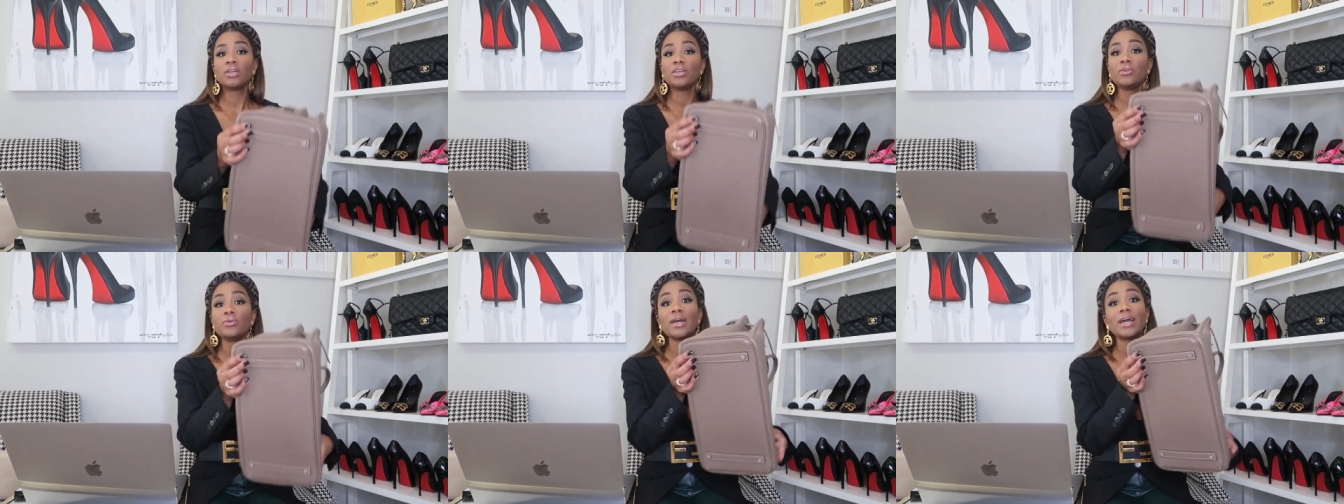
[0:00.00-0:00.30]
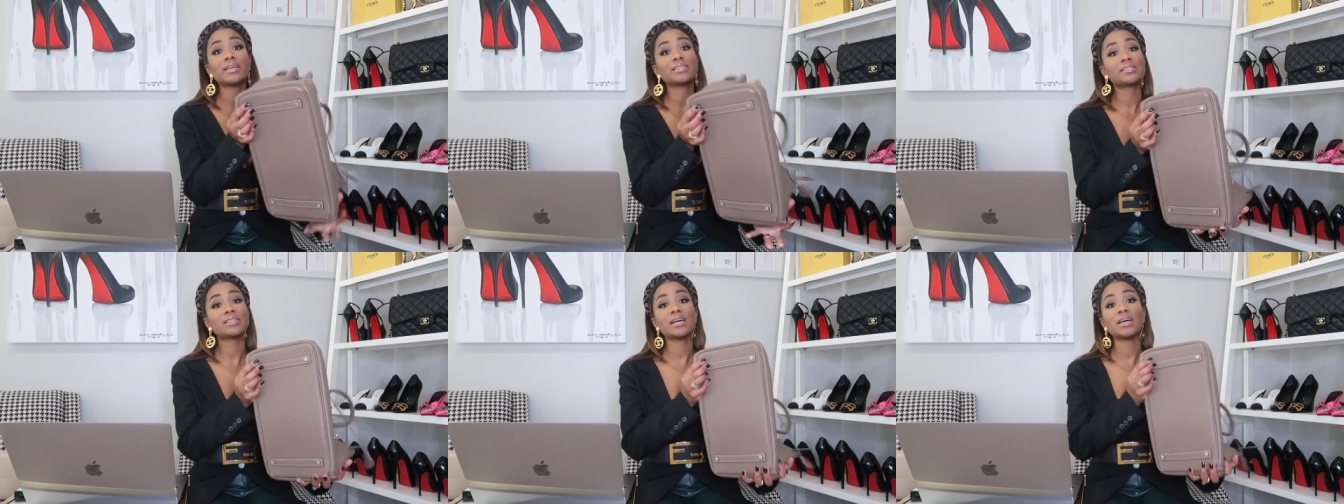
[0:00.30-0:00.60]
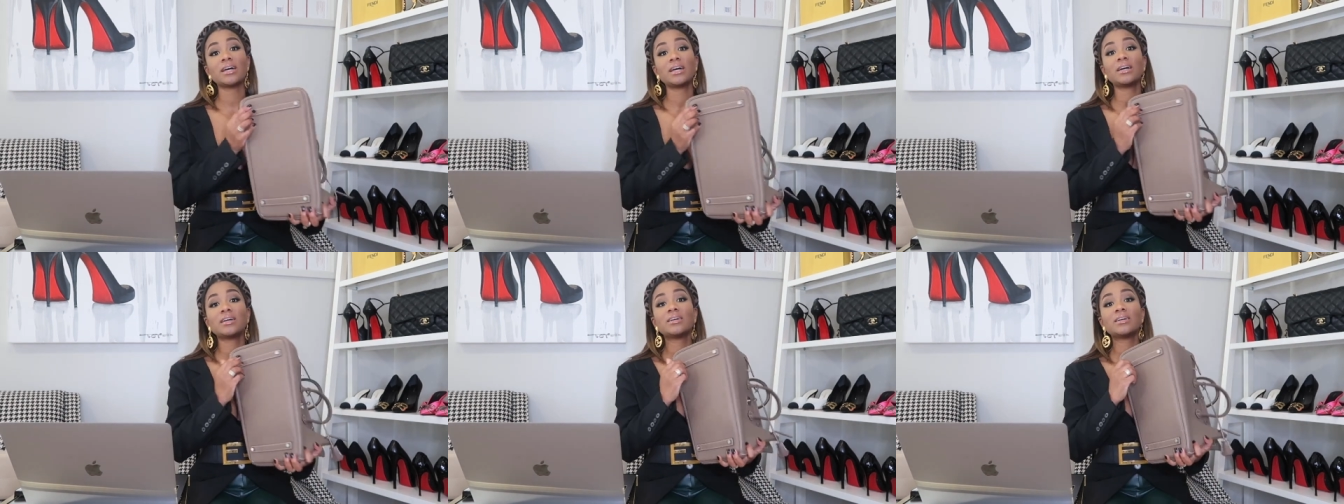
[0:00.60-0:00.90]
You guys,
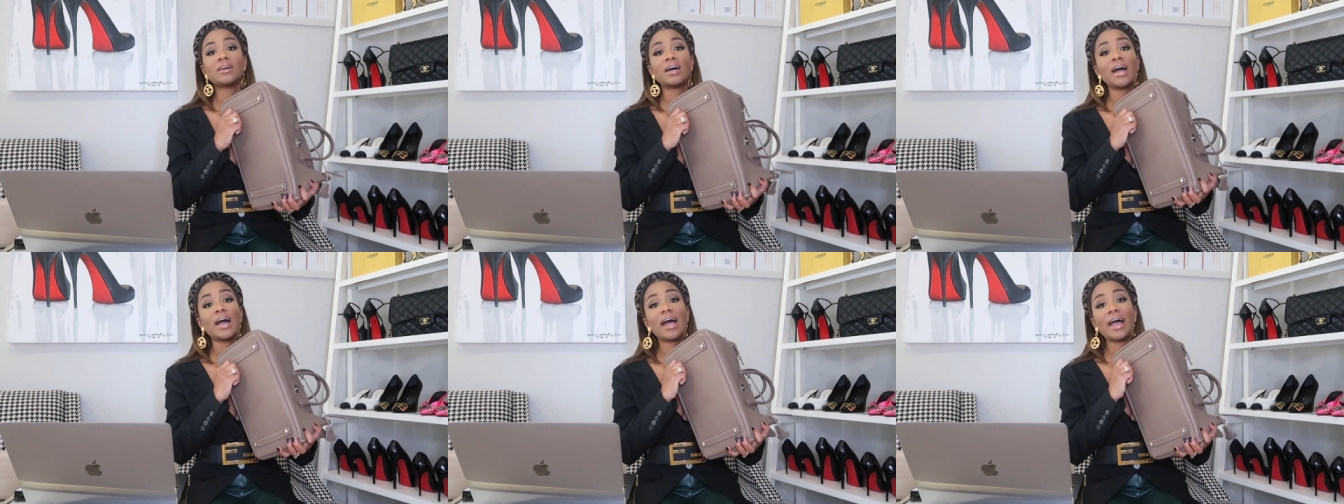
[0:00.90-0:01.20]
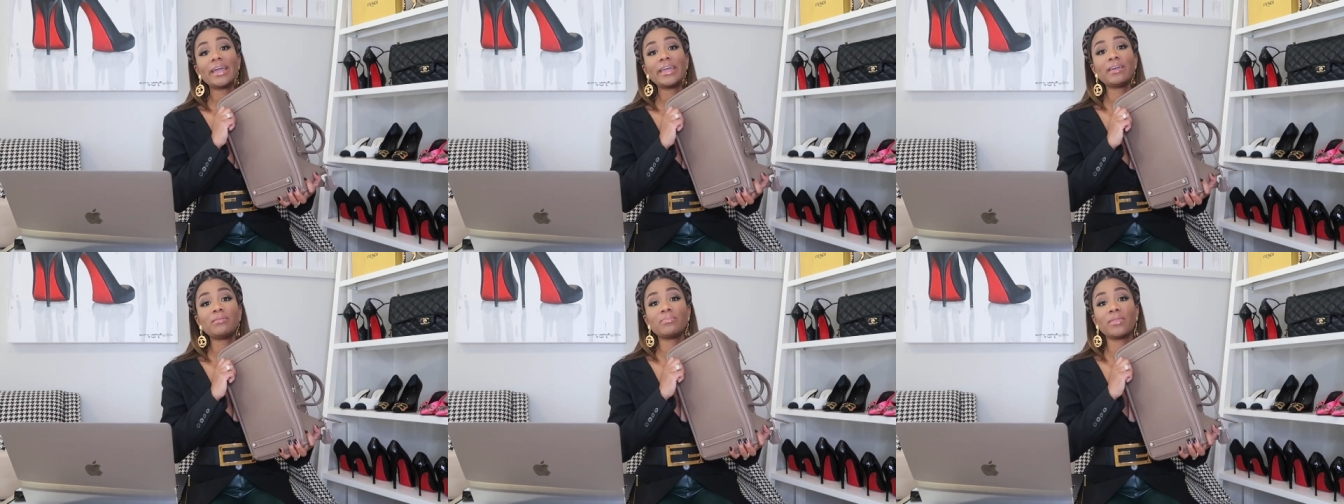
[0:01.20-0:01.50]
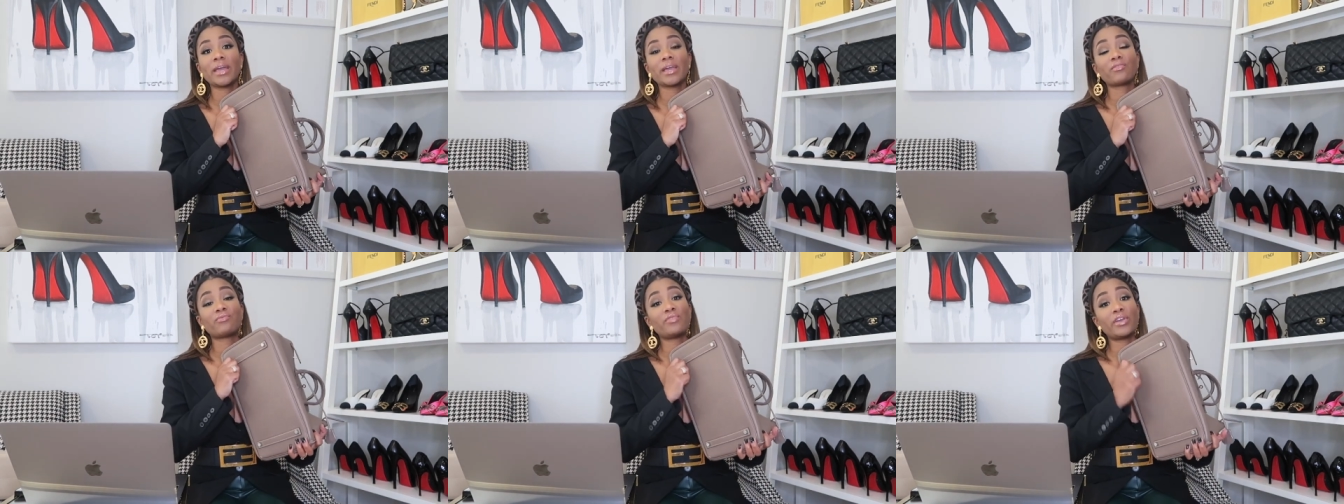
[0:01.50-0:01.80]
I am
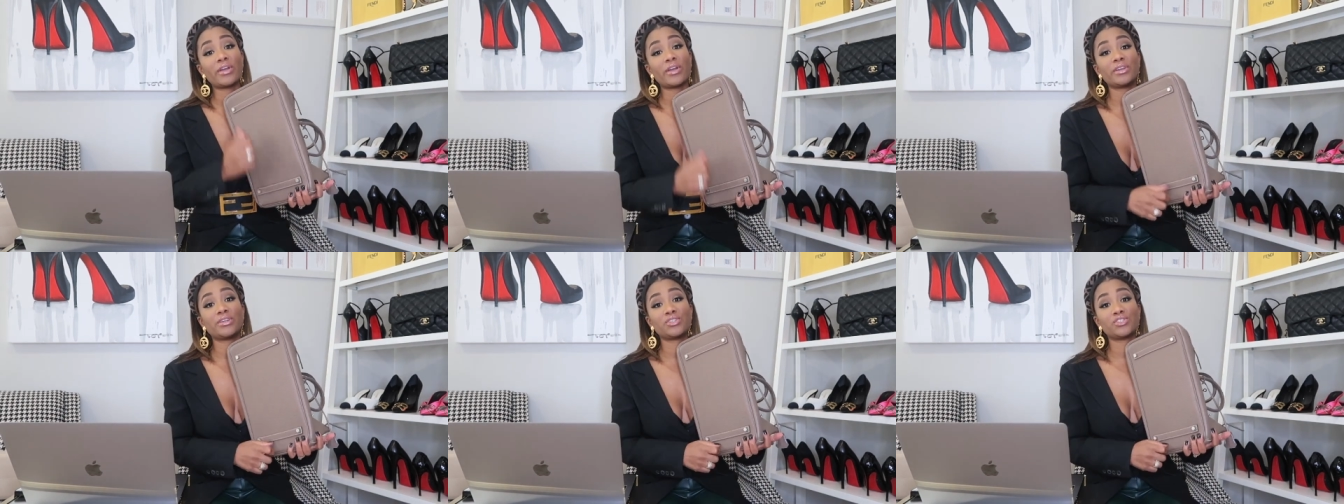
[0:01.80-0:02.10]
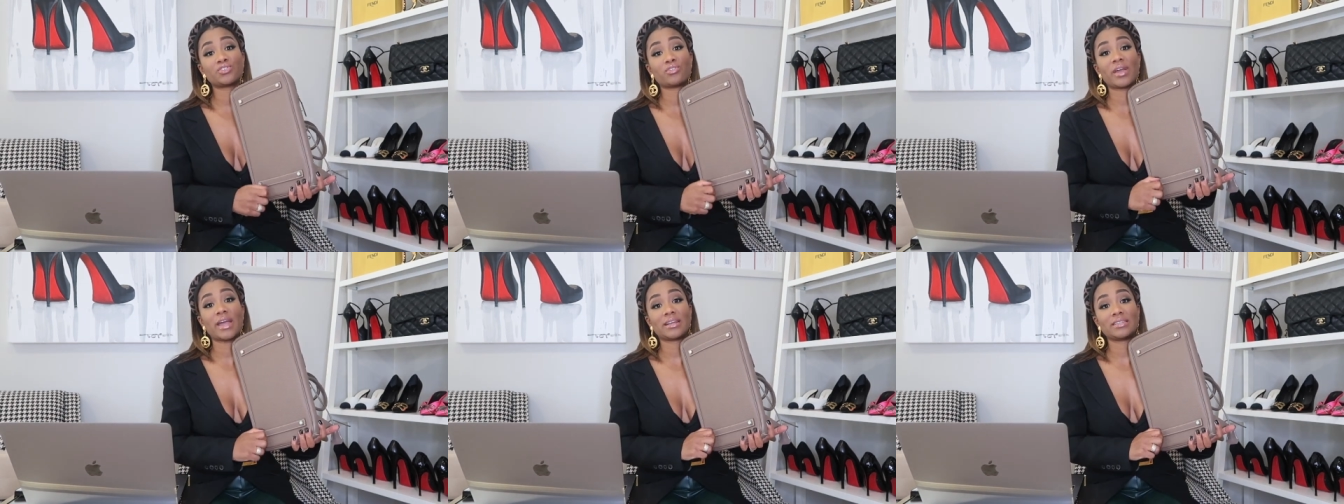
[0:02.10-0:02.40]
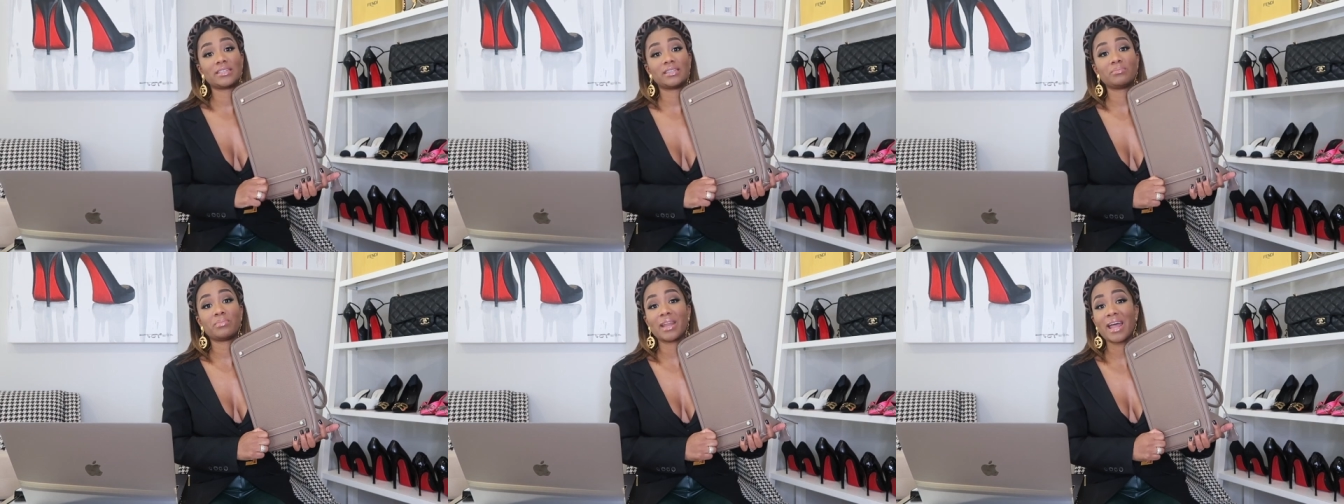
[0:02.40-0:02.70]
like very distracted,